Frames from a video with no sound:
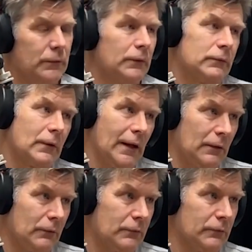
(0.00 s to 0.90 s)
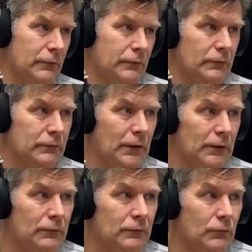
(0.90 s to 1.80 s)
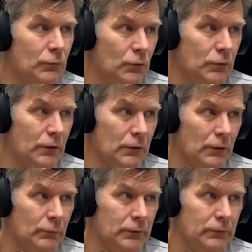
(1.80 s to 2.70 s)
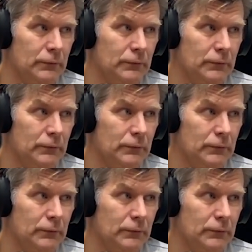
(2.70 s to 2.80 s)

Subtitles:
It's how long does a dog take to walk a kilometre?